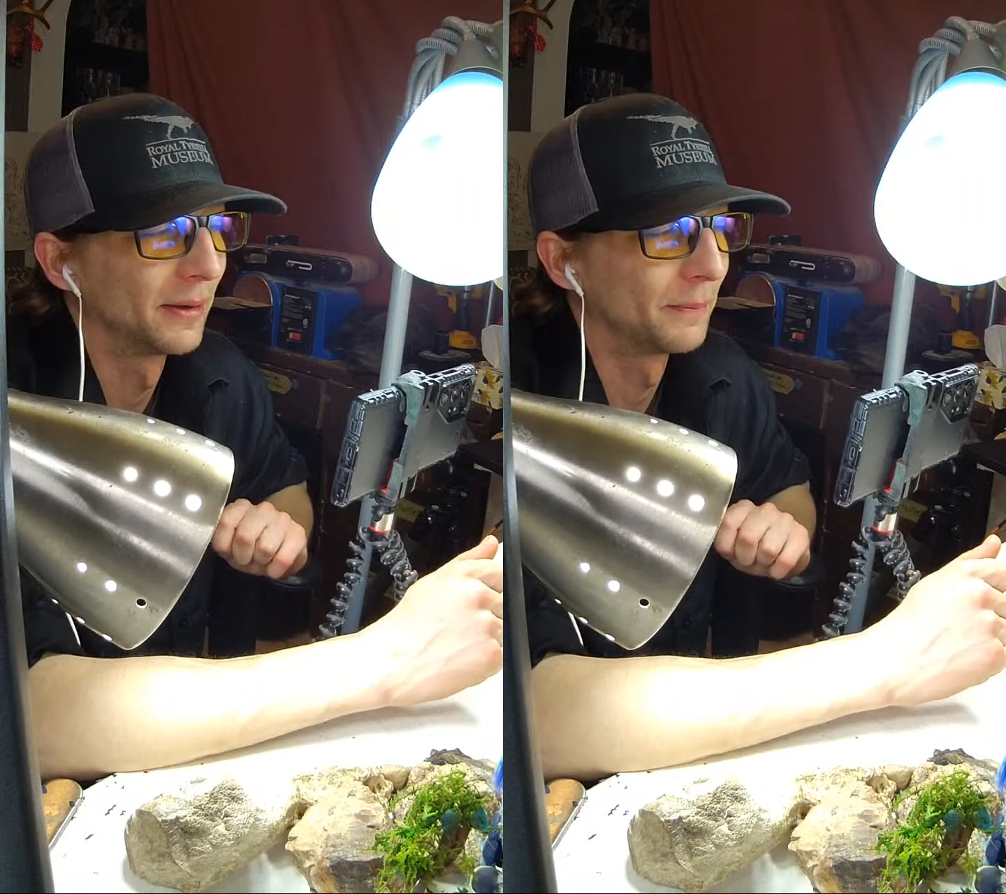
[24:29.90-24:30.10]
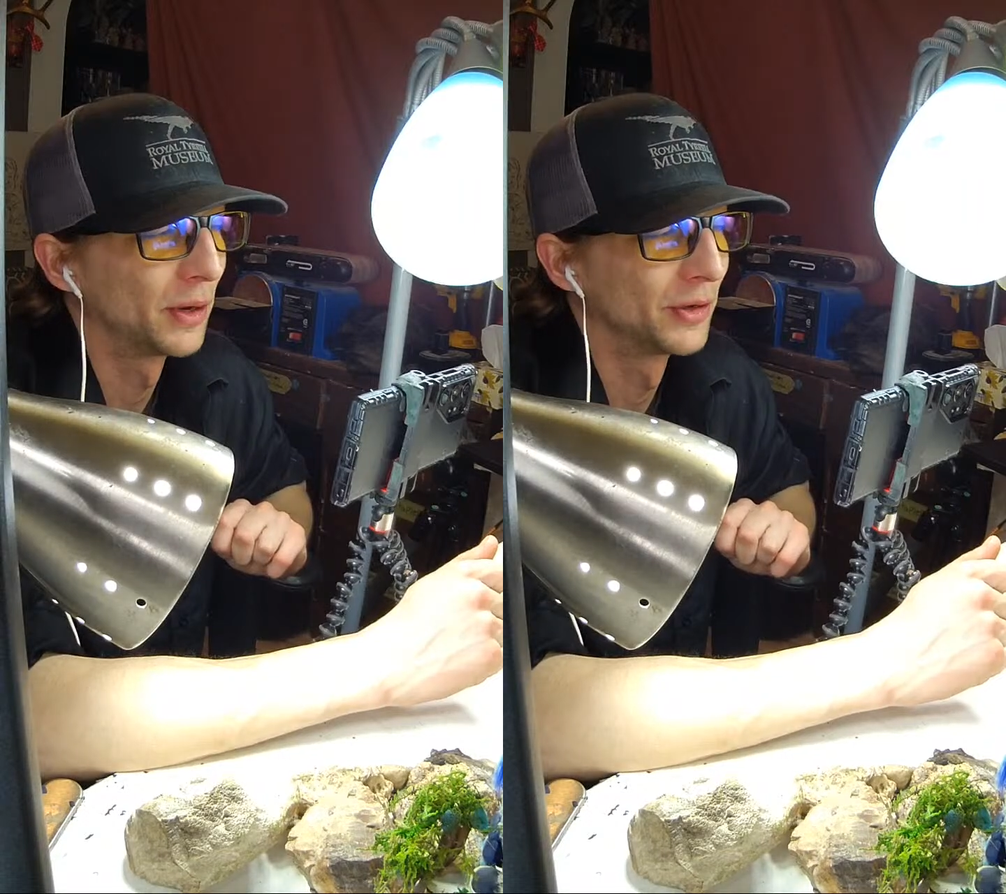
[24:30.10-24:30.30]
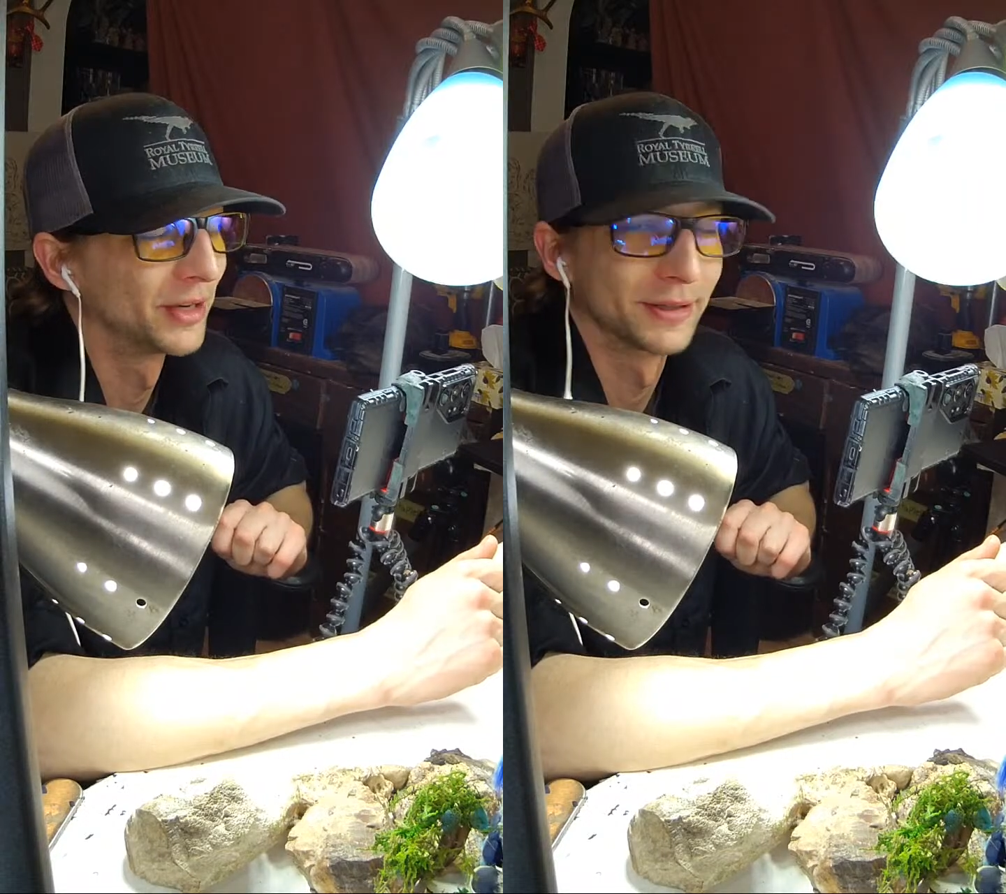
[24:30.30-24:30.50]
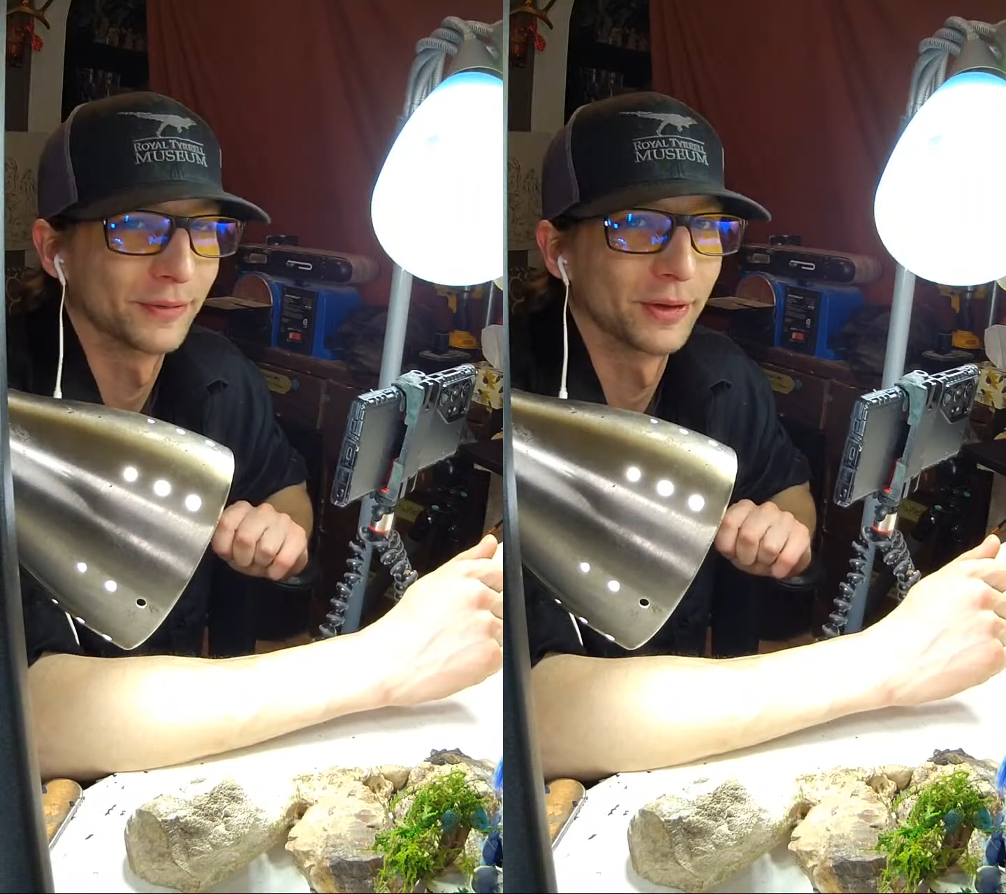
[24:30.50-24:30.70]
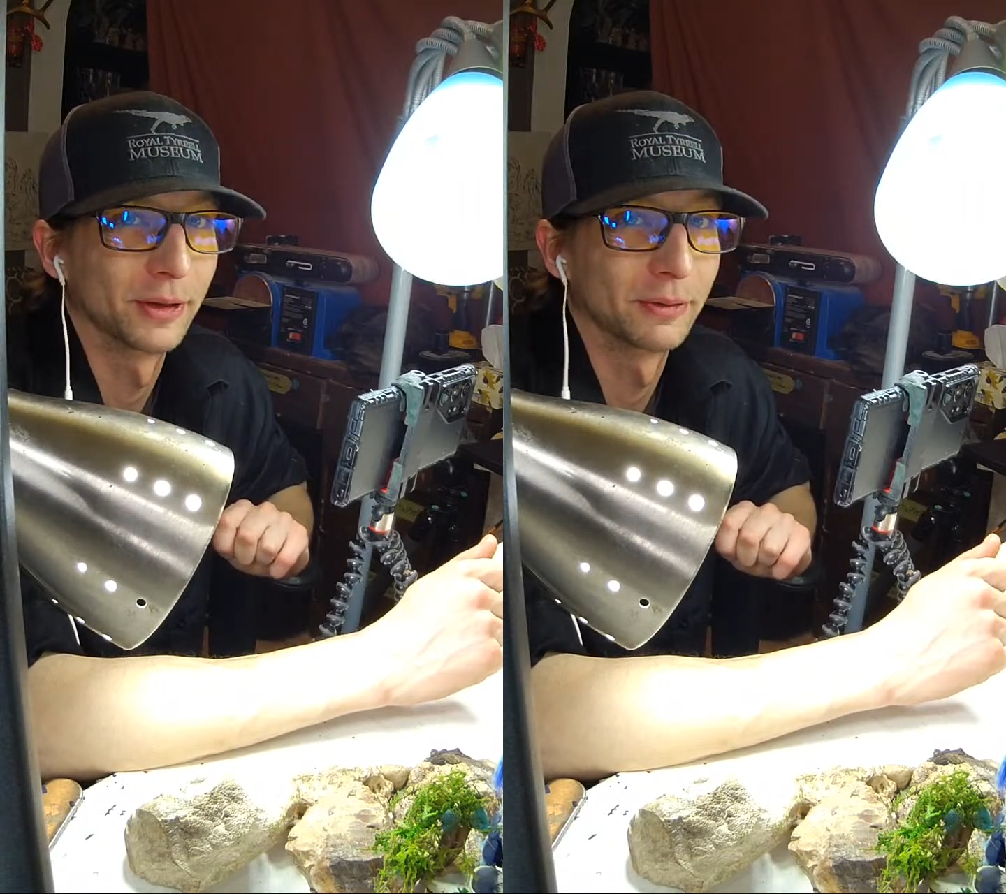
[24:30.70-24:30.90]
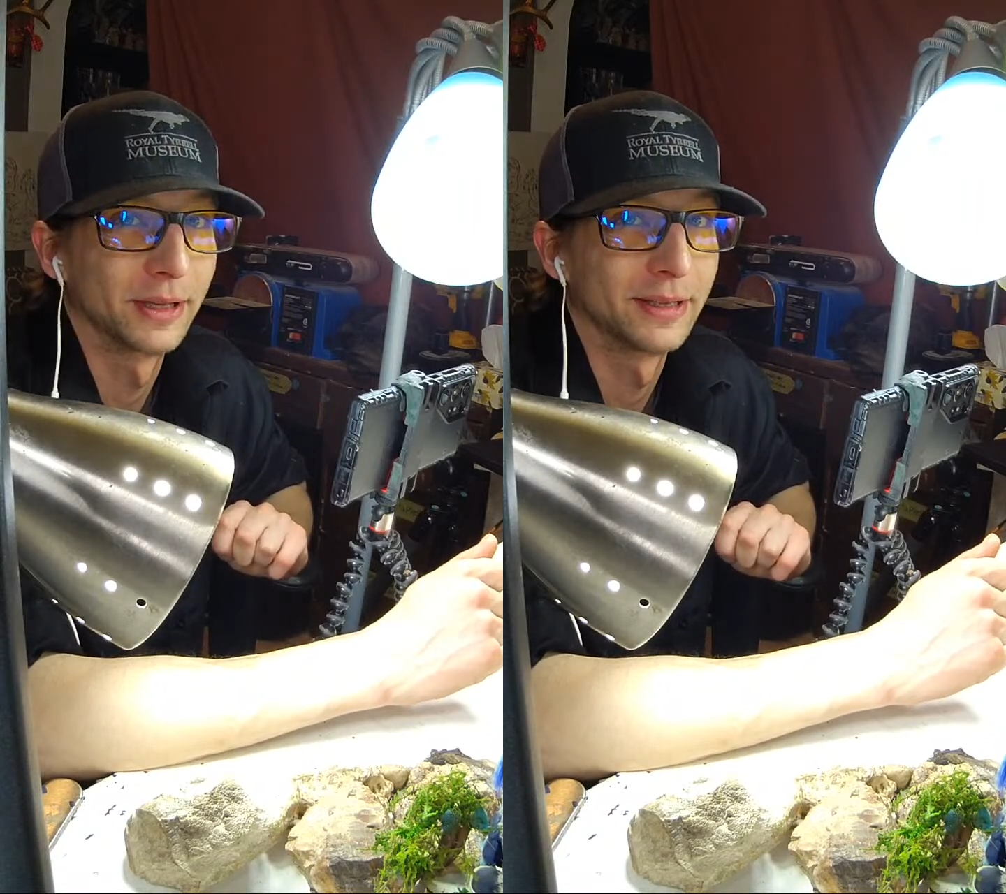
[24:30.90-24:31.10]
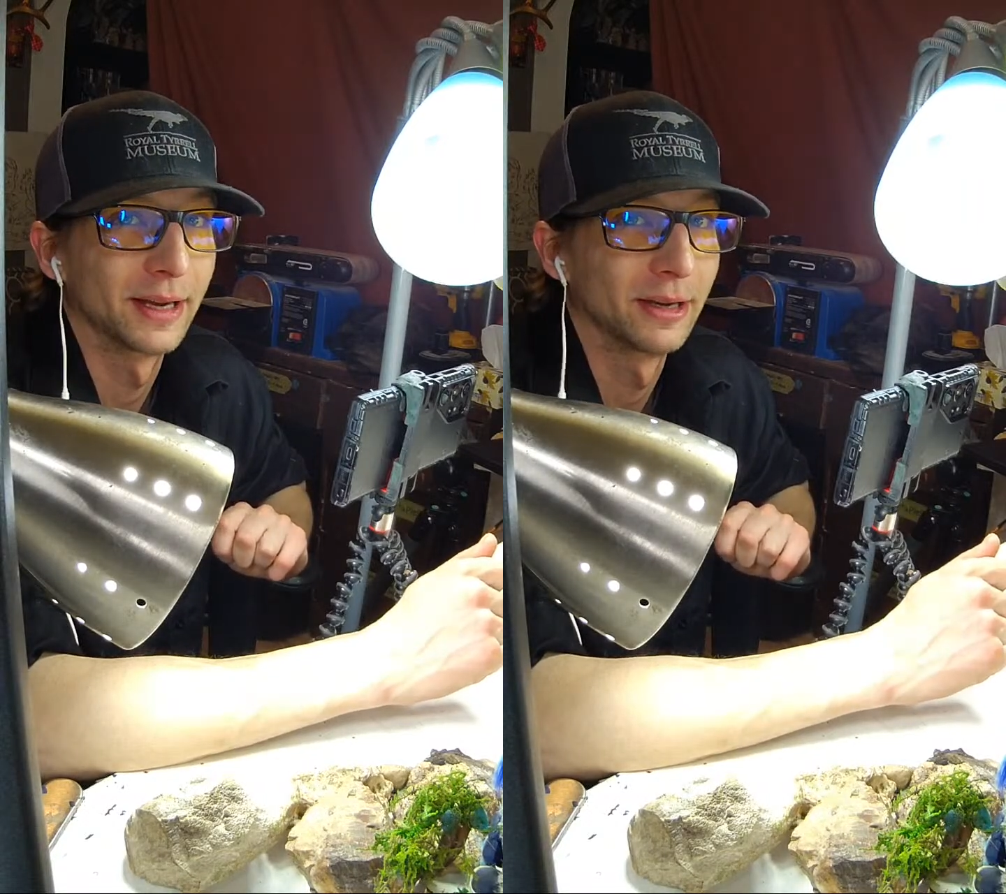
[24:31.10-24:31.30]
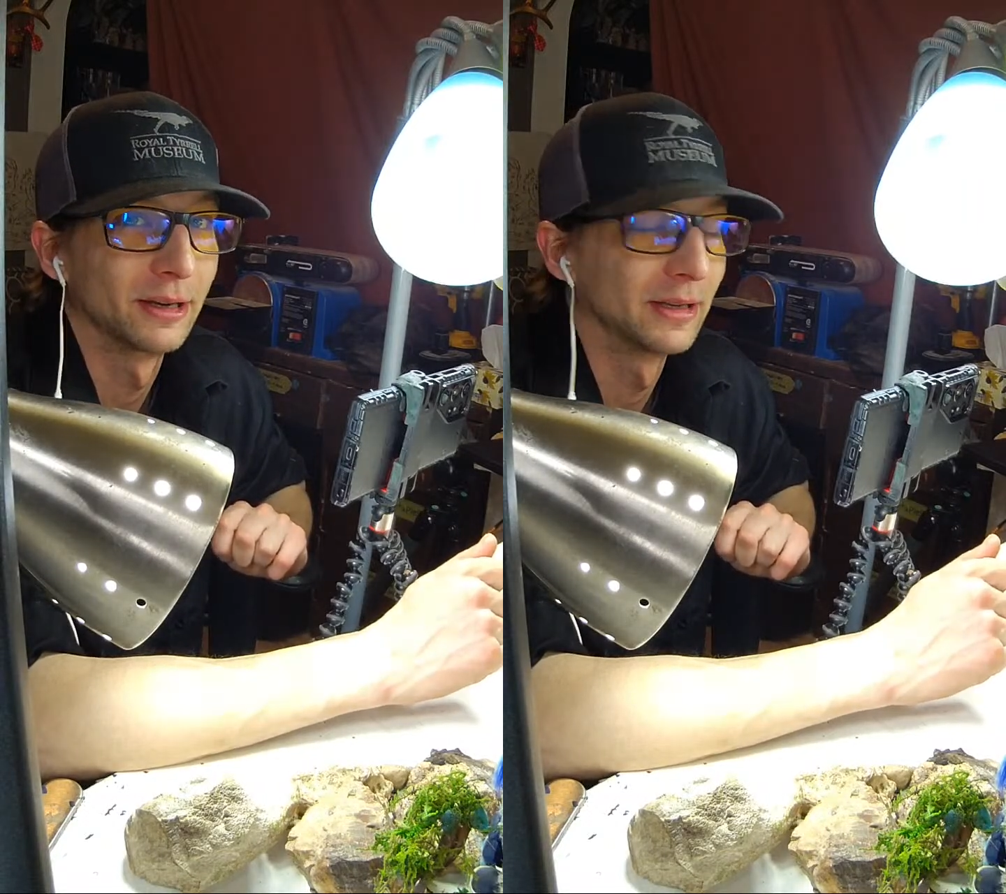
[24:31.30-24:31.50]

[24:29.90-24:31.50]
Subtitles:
apologize if I look really tired.